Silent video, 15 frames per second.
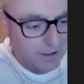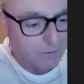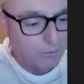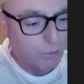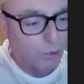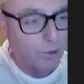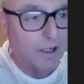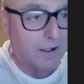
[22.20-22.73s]
young
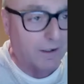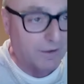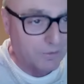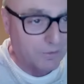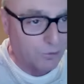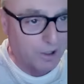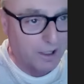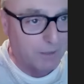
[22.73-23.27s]
boy in his
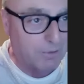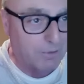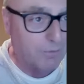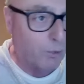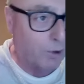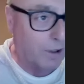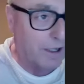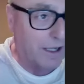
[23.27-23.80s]
dream of
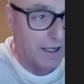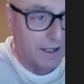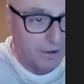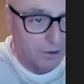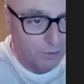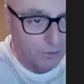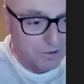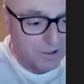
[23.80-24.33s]
working at a
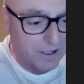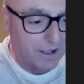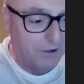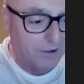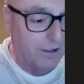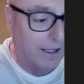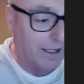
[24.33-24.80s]
hotel,